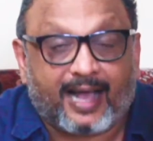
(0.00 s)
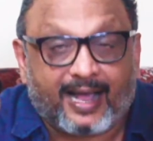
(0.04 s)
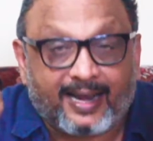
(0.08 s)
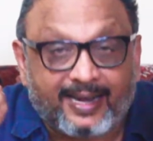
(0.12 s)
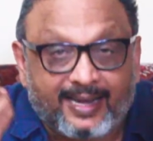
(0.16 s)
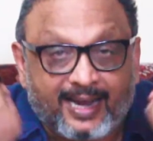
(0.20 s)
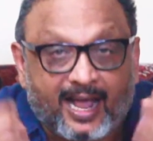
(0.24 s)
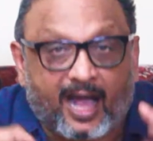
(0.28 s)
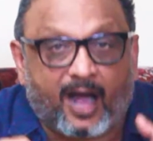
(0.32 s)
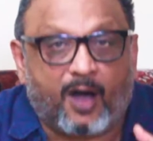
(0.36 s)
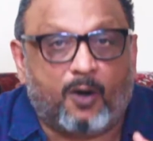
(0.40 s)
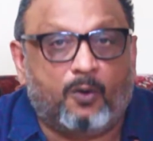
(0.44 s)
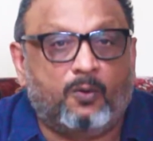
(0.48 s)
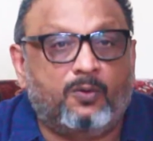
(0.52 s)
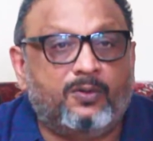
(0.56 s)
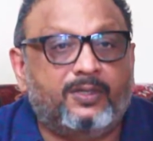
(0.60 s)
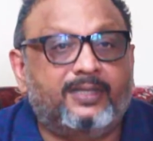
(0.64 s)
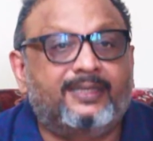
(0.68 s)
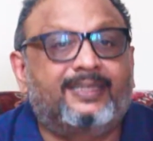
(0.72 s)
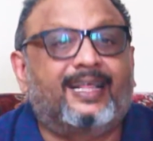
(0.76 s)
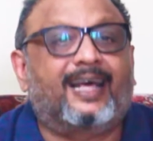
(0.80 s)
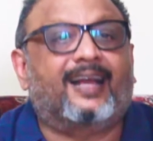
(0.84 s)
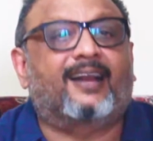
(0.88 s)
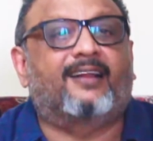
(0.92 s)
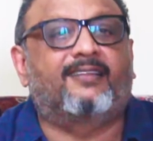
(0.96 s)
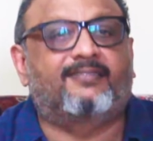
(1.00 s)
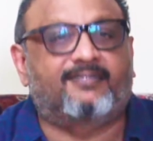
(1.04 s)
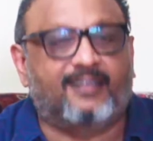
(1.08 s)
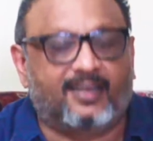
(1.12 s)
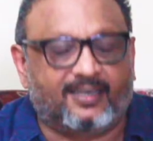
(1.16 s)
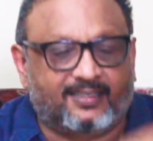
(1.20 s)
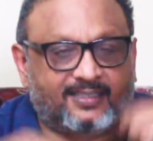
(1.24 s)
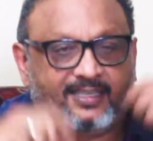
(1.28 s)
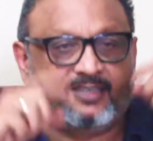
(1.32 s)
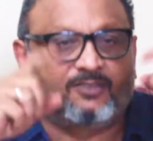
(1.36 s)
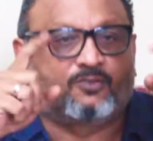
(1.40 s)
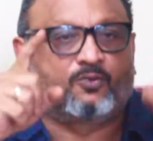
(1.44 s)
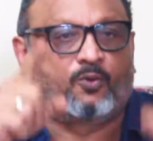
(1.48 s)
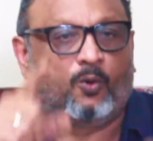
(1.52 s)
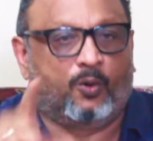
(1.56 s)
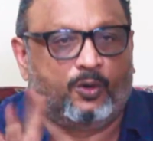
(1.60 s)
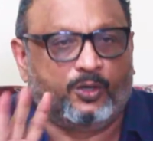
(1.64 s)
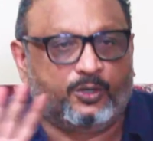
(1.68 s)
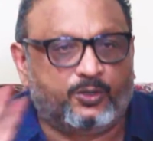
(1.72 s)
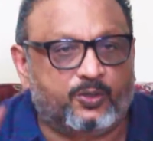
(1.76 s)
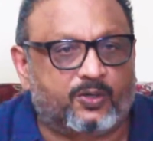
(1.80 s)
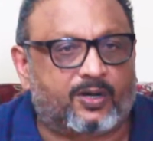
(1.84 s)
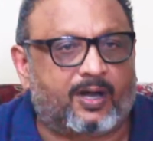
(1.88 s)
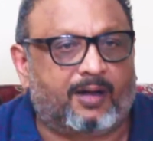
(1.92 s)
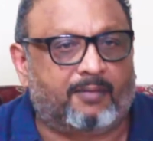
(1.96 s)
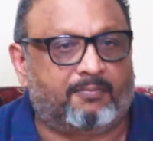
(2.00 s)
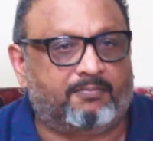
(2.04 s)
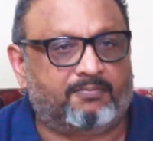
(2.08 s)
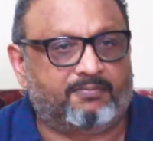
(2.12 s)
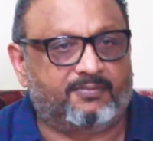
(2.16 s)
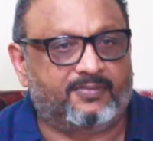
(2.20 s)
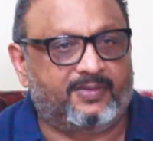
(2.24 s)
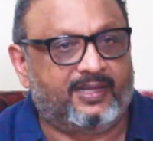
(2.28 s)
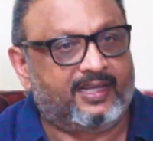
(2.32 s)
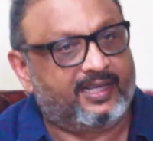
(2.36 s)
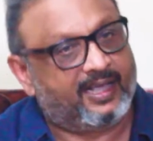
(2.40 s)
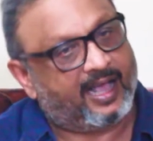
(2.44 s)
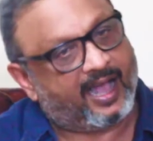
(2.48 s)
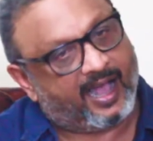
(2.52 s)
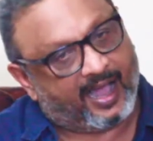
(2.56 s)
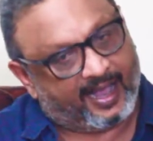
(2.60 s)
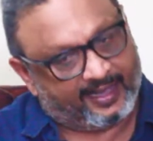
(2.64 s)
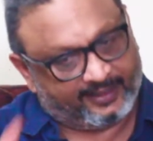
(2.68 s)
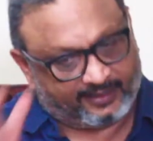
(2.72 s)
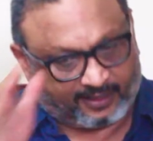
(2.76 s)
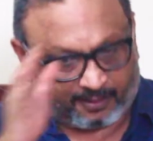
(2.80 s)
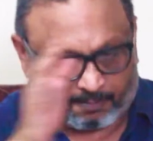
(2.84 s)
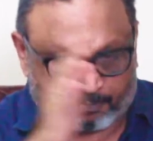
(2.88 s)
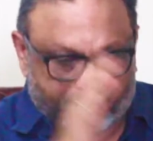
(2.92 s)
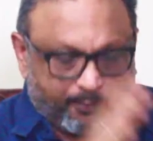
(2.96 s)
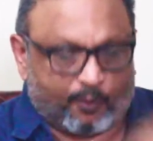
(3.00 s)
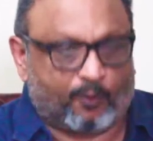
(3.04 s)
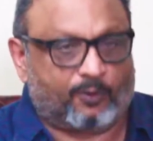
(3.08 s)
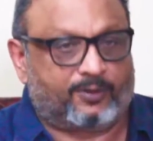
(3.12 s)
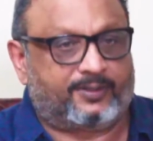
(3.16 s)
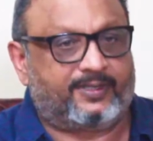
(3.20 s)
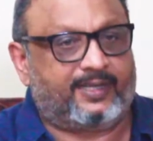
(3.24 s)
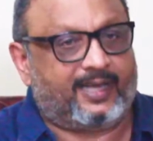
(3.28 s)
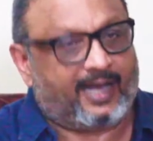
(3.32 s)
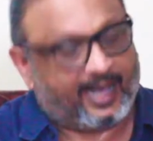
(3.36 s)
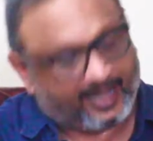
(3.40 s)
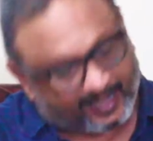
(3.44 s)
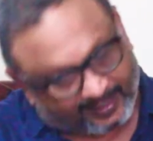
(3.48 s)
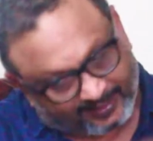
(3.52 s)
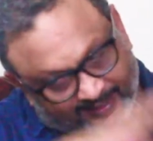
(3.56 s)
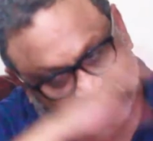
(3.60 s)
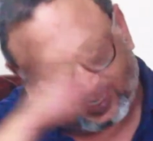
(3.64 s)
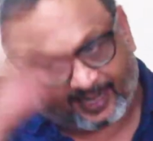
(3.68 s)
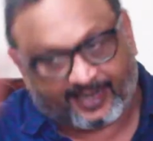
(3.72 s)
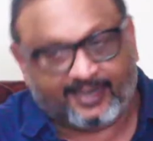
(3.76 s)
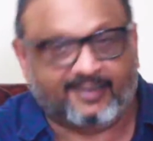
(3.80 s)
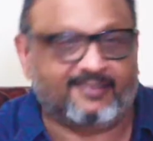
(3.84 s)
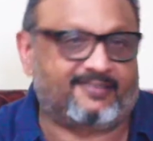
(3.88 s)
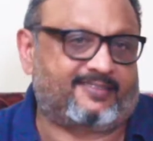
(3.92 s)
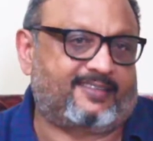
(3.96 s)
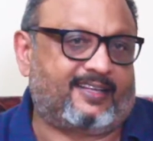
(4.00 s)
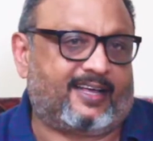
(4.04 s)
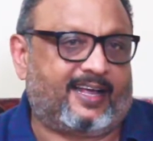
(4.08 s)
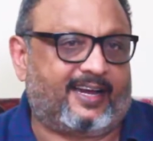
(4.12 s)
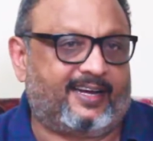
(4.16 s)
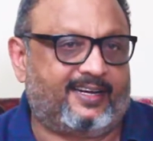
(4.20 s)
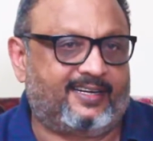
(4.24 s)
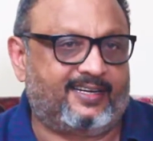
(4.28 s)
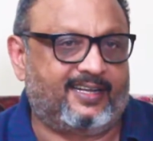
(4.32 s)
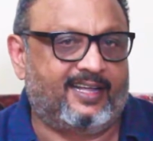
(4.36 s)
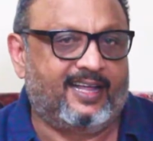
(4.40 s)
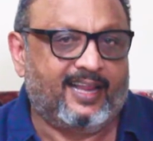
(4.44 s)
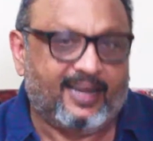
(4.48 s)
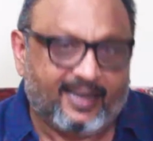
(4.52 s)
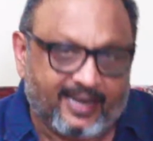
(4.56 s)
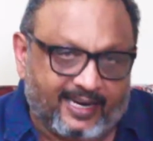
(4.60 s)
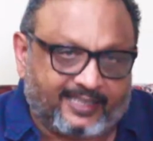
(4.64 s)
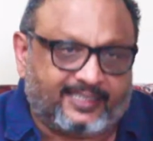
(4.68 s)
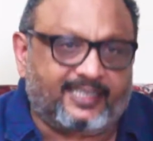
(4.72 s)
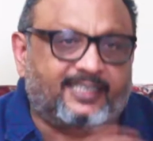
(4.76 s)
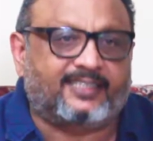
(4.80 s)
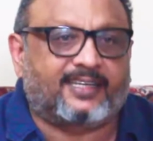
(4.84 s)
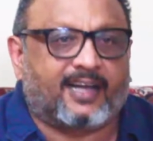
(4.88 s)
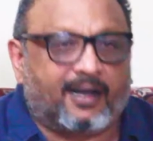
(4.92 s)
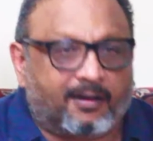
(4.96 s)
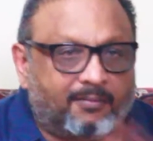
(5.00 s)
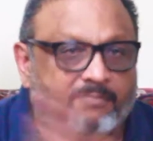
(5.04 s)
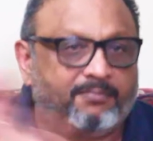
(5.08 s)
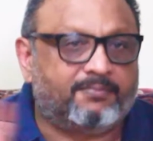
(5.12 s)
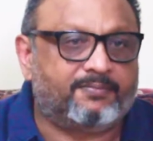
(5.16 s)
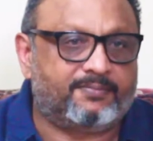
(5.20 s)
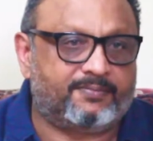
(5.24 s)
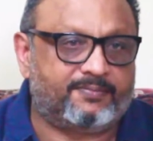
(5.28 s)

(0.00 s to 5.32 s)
now the result is going to come, either both, either in a side. Let it come.